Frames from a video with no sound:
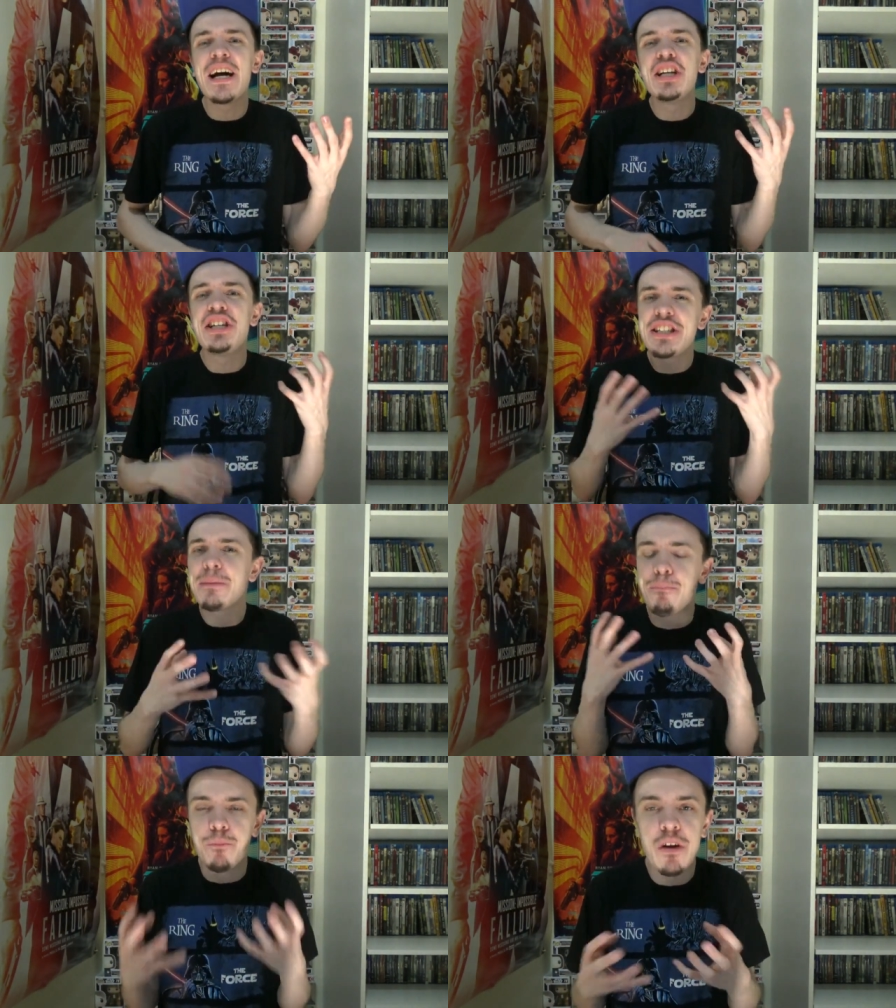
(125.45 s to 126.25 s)
she has
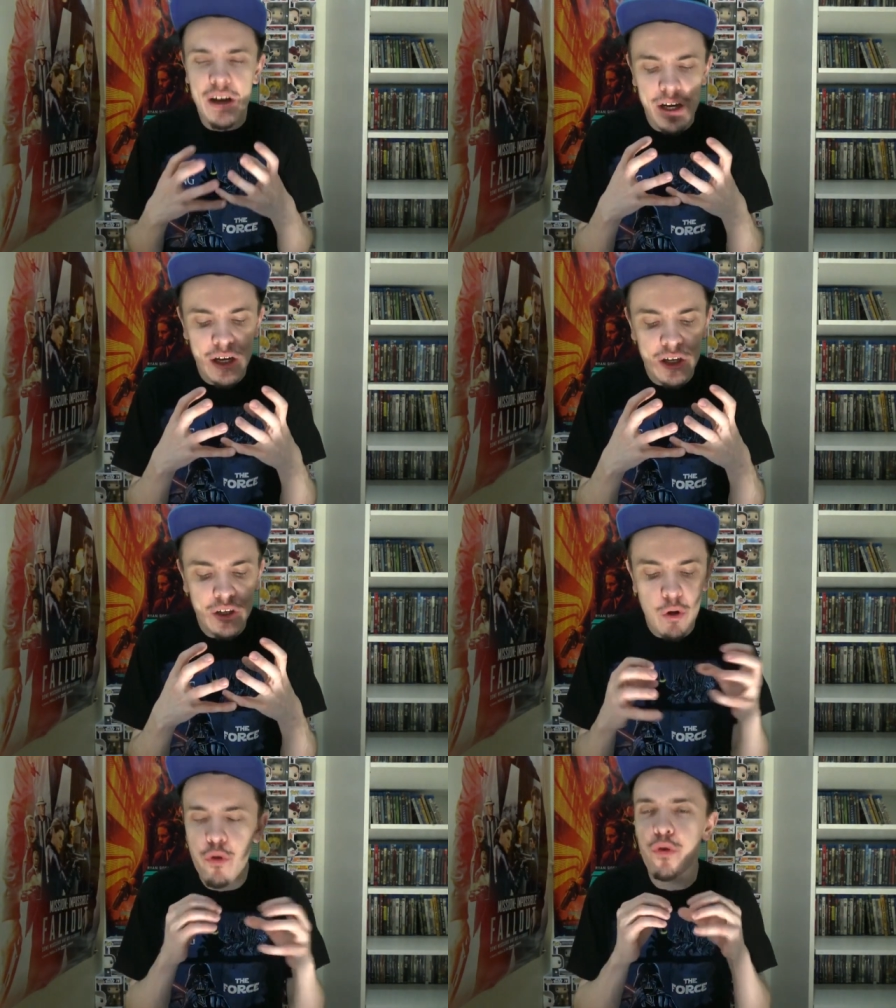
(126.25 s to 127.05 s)
to
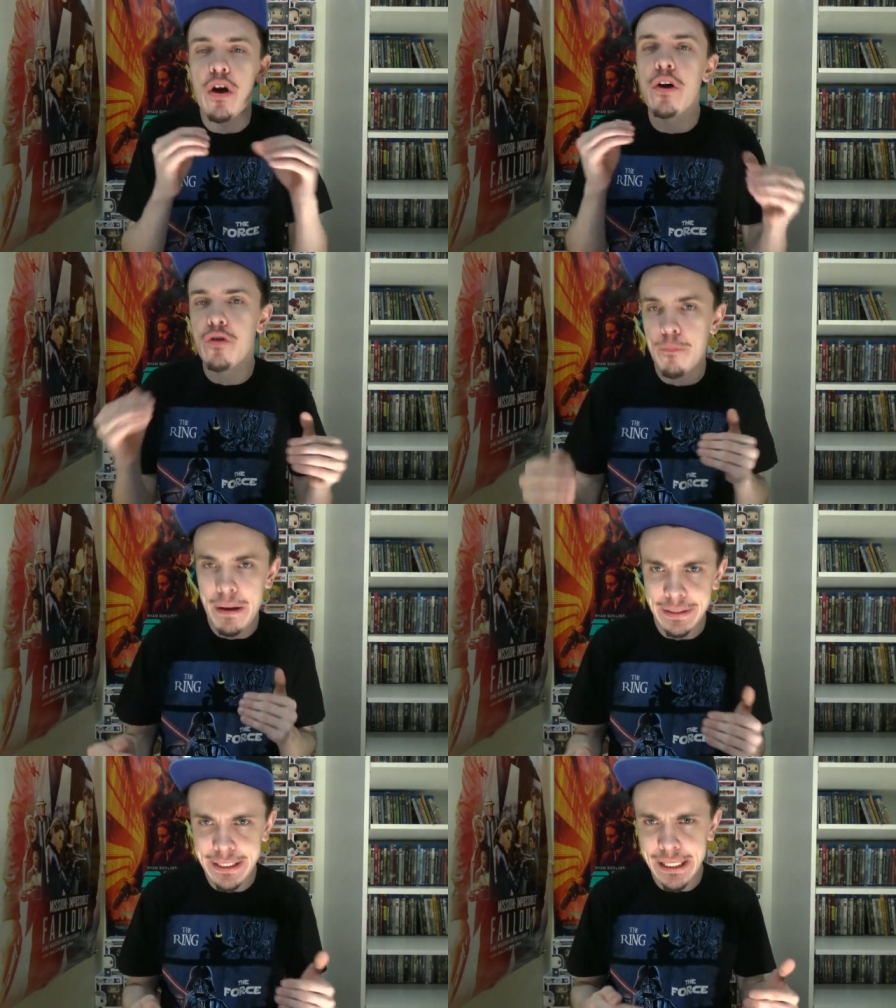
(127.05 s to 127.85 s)
go through the
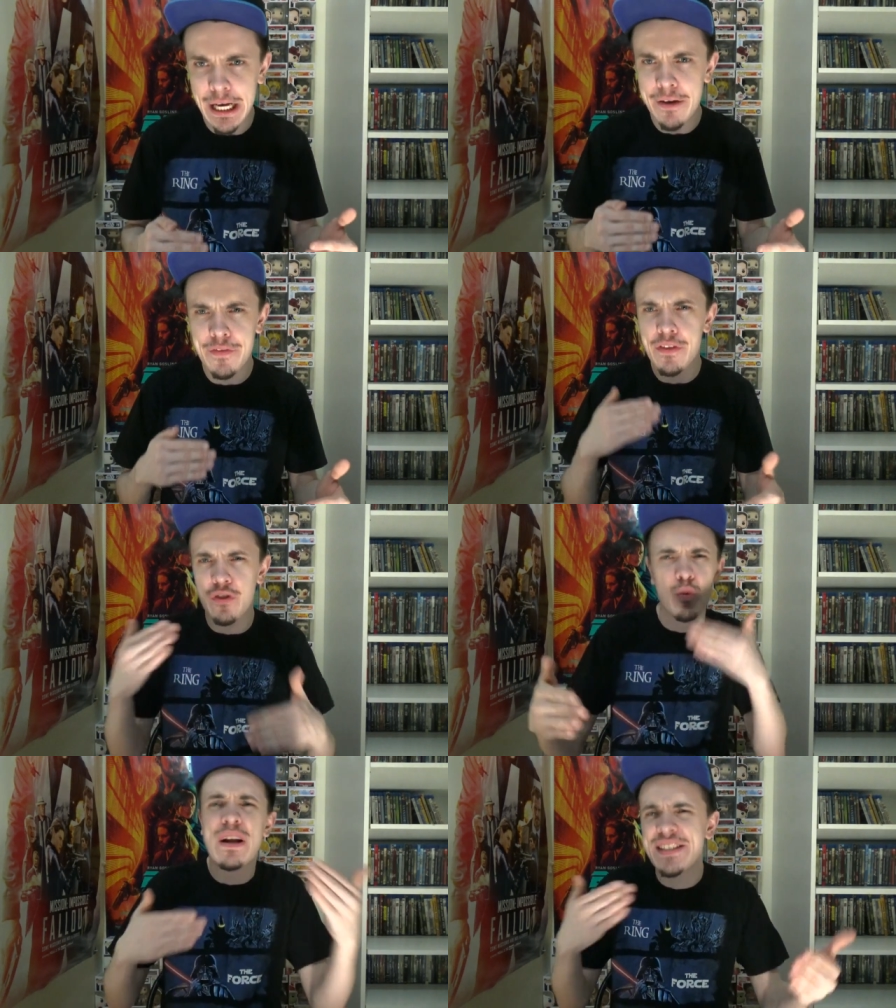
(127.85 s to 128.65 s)
underbelly of
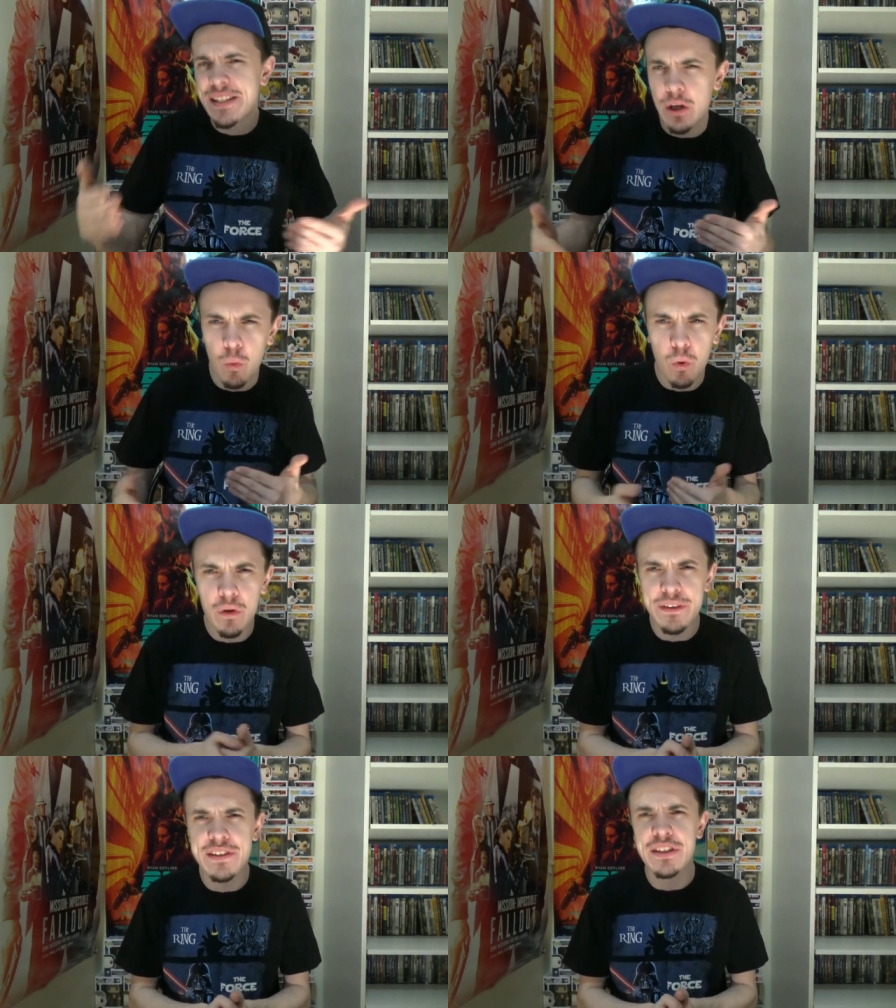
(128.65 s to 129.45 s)
the wrestling
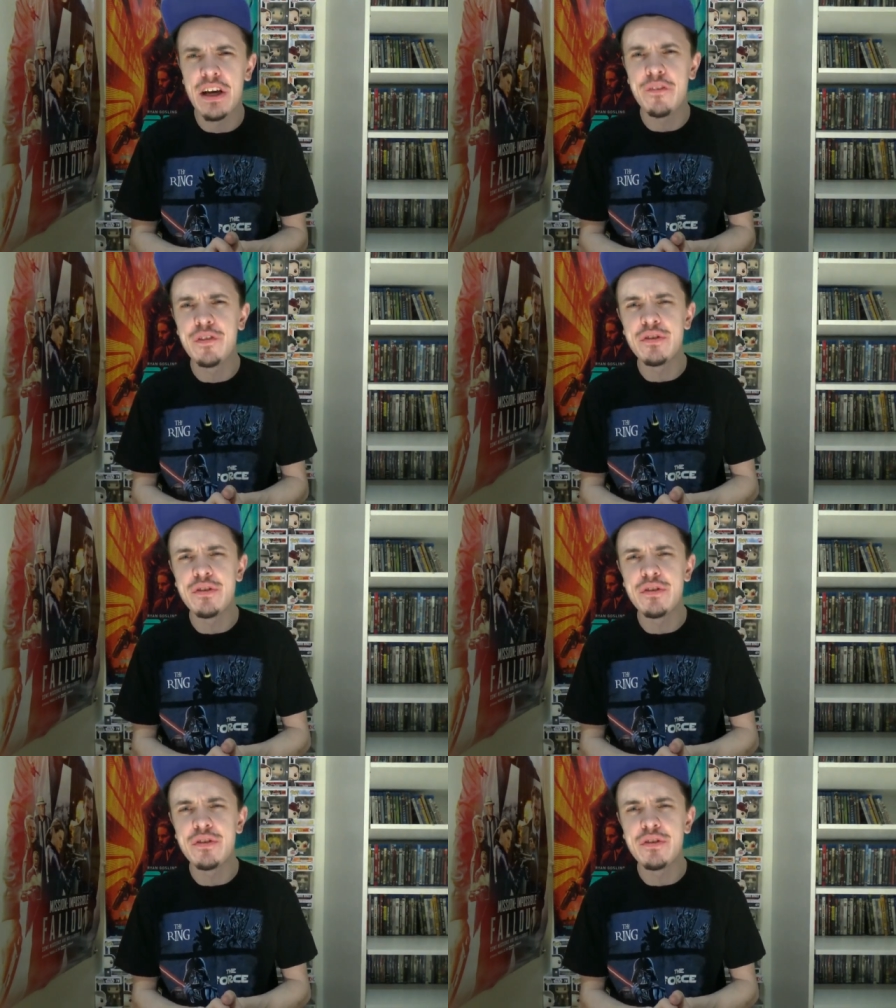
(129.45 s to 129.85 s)
world and stuff.